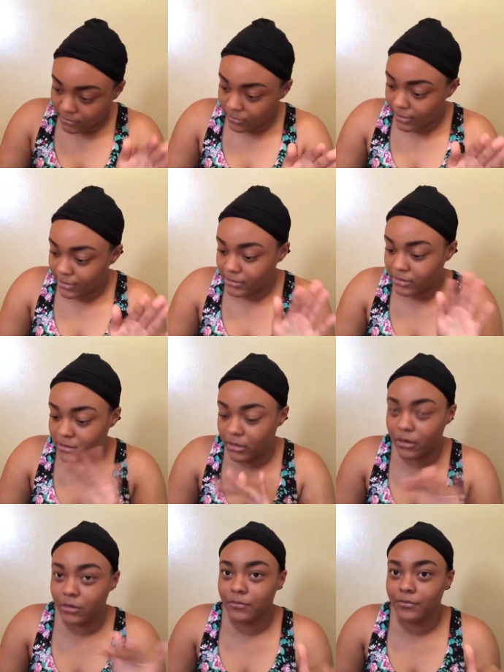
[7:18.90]
do like
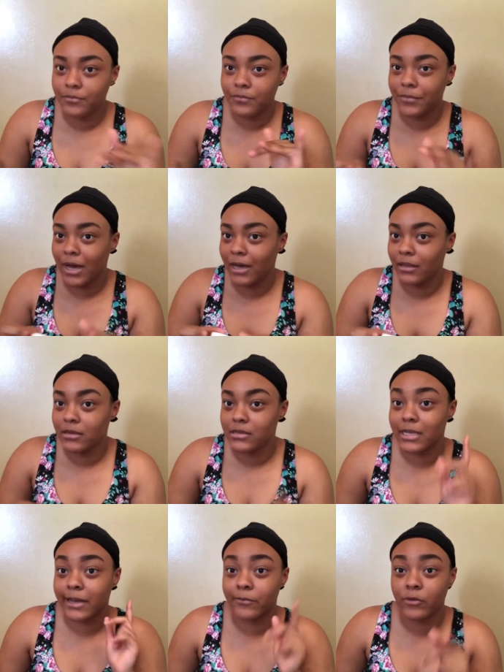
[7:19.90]
some eye
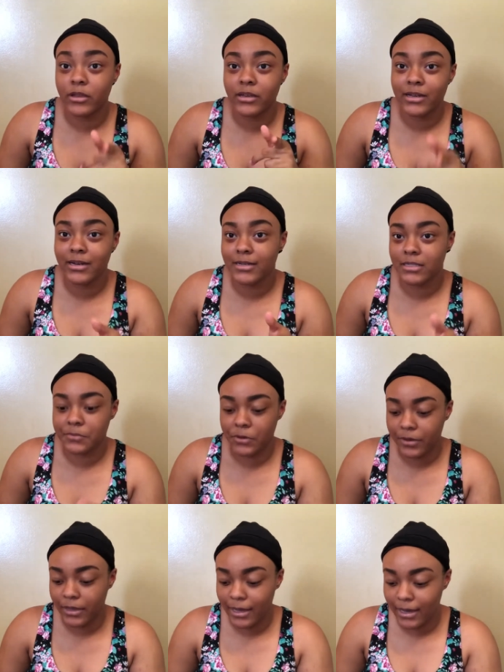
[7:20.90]
looks, like I'm really good at a
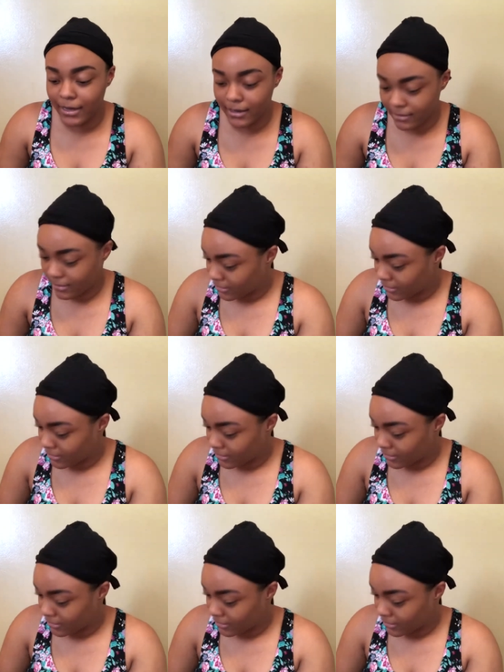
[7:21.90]
smoky eye